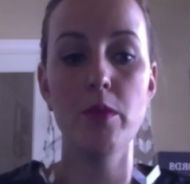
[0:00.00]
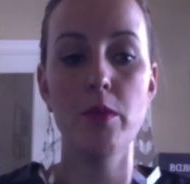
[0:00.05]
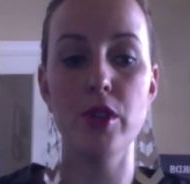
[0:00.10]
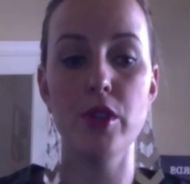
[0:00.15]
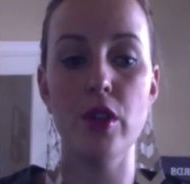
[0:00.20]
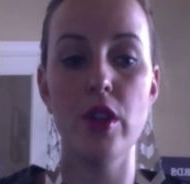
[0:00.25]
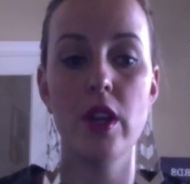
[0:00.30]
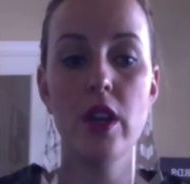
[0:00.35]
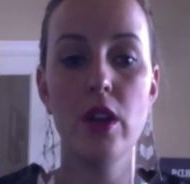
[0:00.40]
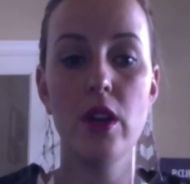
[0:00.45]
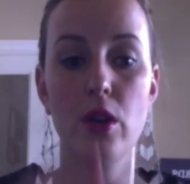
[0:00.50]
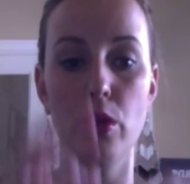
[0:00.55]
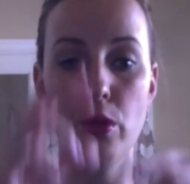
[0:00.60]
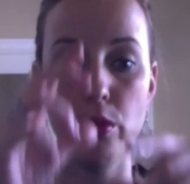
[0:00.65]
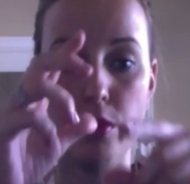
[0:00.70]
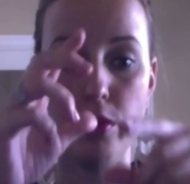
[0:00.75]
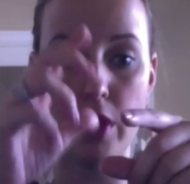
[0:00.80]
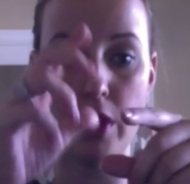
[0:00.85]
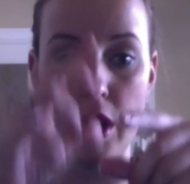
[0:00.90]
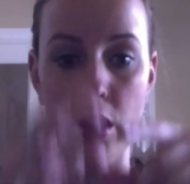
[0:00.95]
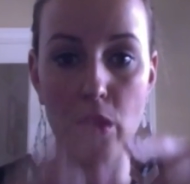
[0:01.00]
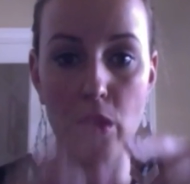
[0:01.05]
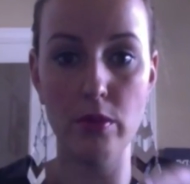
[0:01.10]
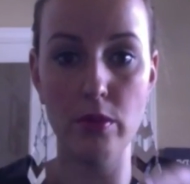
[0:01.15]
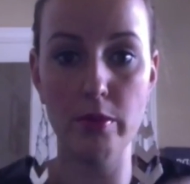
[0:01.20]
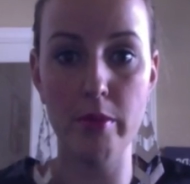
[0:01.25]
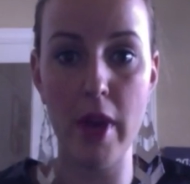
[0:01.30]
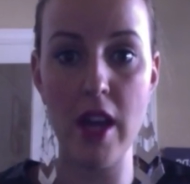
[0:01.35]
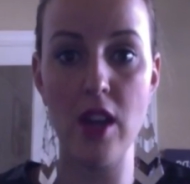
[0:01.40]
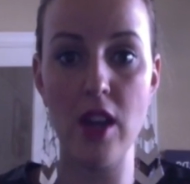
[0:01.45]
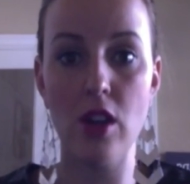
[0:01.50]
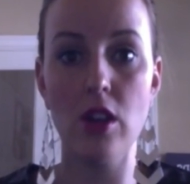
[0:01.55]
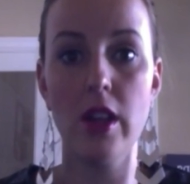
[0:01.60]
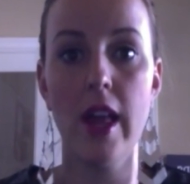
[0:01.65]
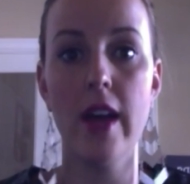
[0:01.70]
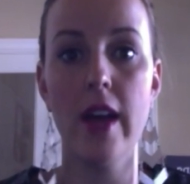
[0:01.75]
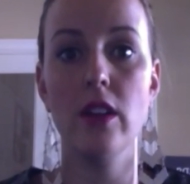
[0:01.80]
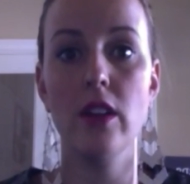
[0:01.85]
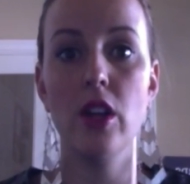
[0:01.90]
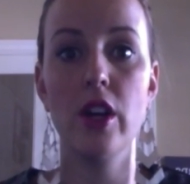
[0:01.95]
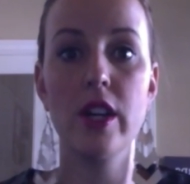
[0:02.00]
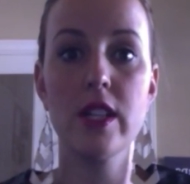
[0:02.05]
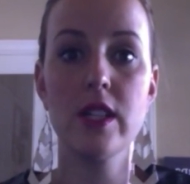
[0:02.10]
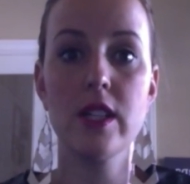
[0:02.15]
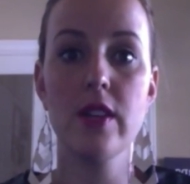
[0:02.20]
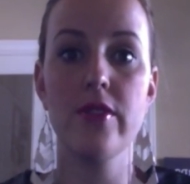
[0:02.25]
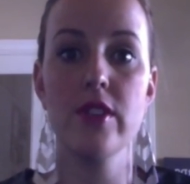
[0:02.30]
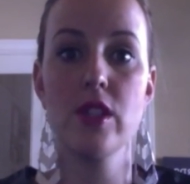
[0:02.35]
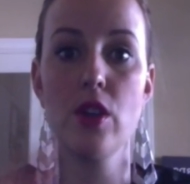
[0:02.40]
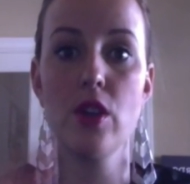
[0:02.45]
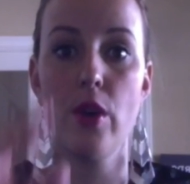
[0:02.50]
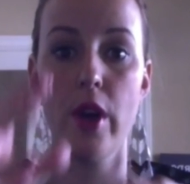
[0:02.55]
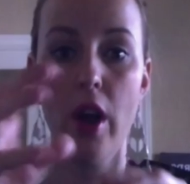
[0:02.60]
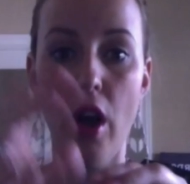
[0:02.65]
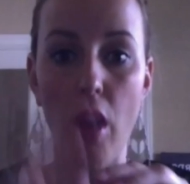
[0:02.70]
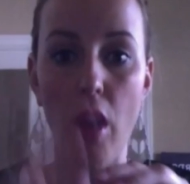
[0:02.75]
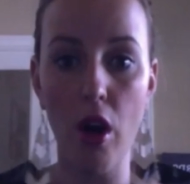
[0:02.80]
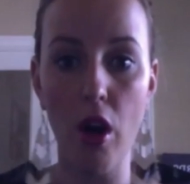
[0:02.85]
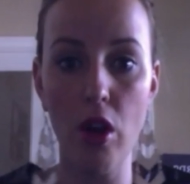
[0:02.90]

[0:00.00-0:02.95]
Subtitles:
so that it'll, you know, make your leg look as if it's going